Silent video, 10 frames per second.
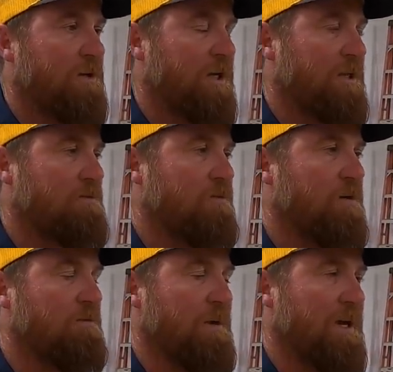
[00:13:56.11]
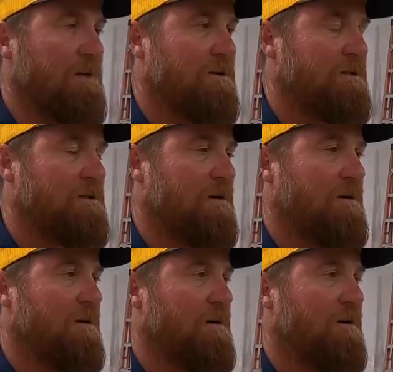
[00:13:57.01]
Its road manners
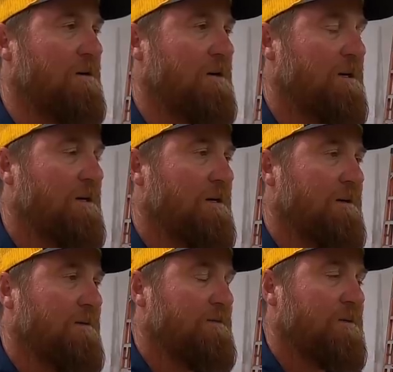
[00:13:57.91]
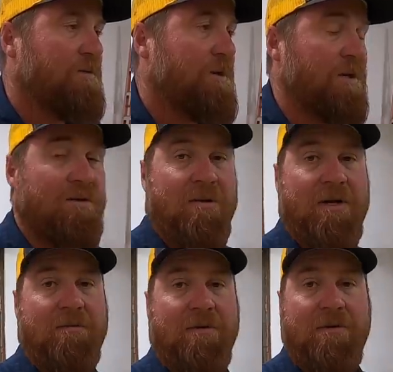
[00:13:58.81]
are
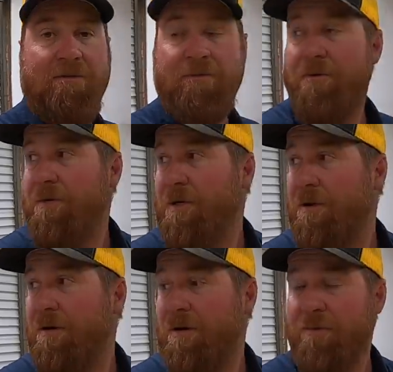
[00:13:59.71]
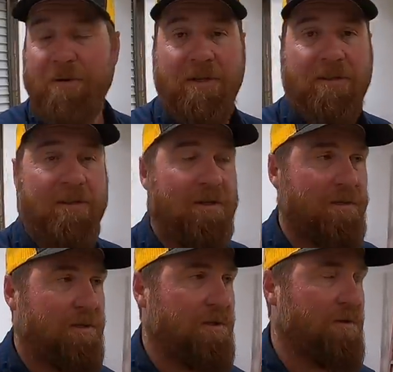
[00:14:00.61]
incredible for a car with,
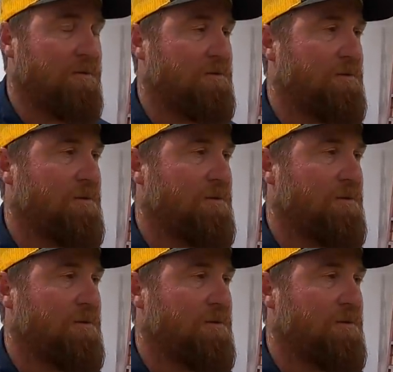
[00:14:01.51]
you know,